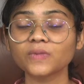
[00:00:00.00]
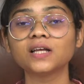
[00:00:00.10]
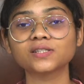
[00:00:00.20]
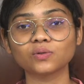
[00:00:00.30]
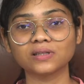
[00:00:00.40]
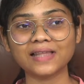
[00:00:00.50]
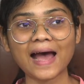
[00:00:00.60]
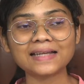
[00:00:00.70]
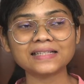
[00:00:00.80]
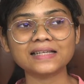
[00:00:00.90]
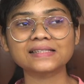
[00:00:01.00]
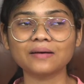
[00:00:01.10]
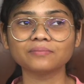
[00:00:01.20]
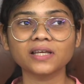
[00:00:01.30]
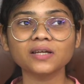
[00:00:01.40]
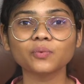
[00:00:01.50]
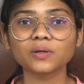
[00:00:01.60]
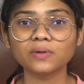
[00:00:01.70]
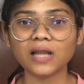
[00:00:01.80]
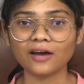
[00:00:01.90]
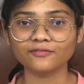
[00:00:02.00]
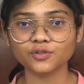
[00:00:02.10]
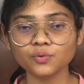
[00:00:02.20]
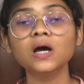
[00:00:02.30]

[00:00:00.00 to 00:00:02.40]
So that is something we will have to